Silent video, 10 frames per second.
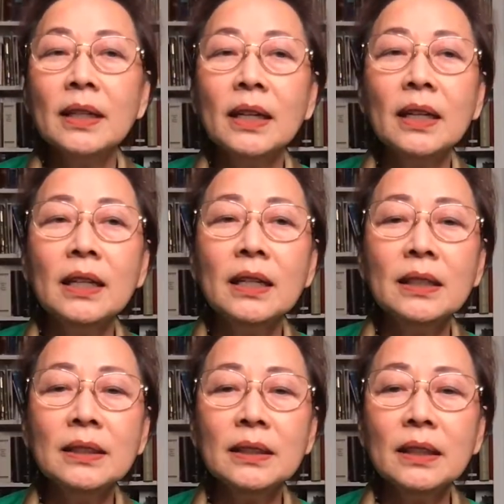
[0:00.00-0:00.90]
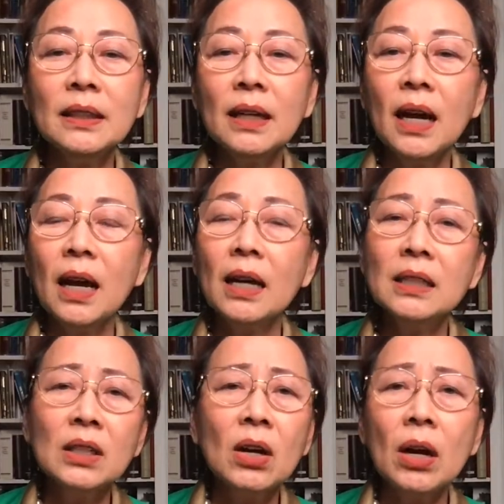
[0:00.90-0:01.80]
It is
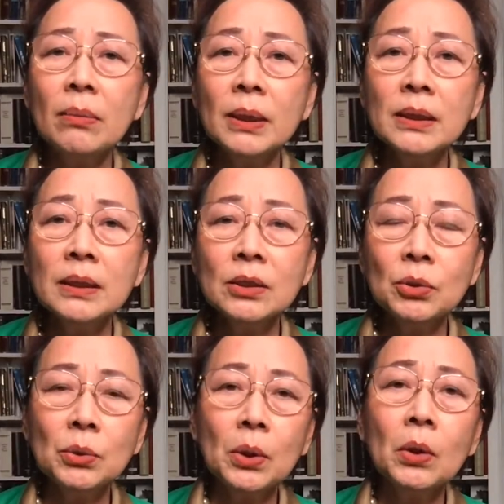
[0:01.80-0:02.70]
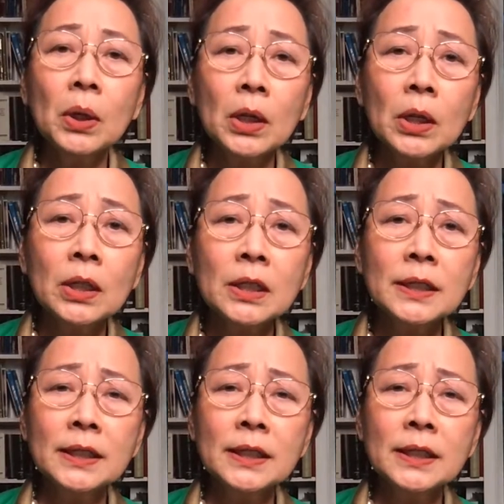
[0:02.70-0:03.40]
uncommon to occur